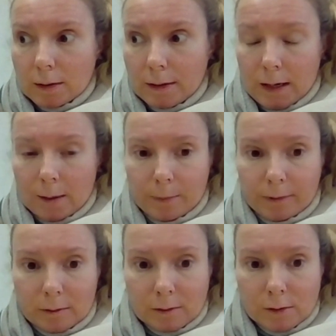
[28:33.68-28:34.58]

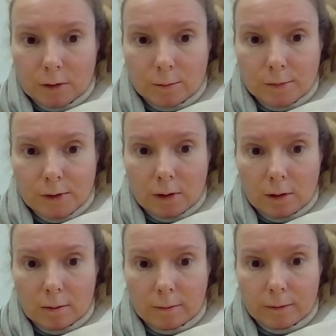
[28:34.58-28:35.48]
gaps in terms
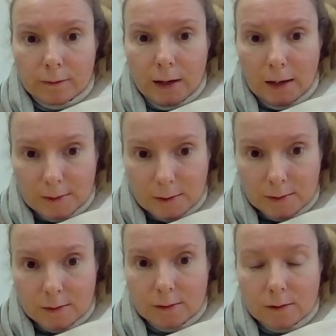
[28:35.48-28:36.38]
of
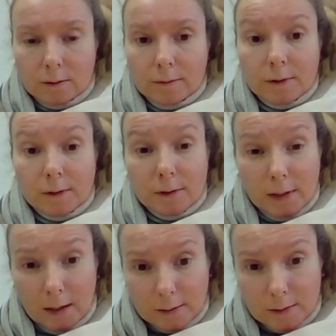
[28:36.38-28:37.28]
access to services,
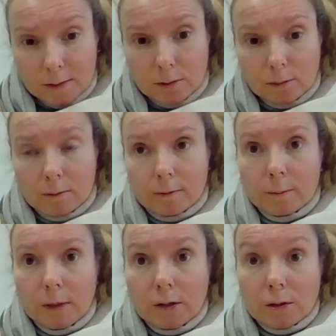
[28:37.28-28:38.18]
access to
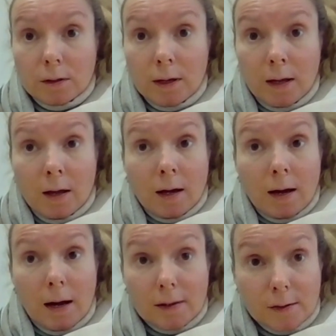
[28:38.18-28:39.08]
information,
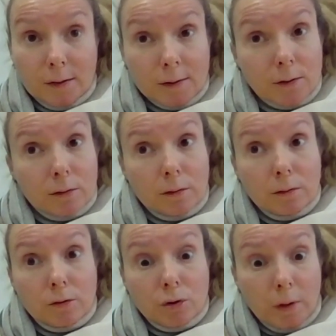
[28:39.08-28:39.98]
access
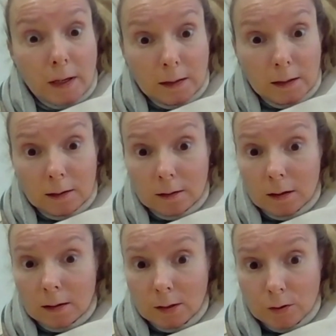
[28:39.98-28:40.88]
to training
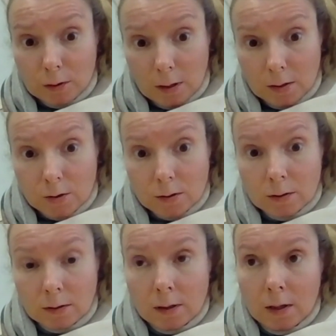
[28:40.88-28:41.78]
and
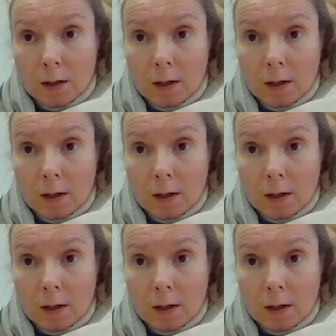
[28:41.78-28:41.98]
education,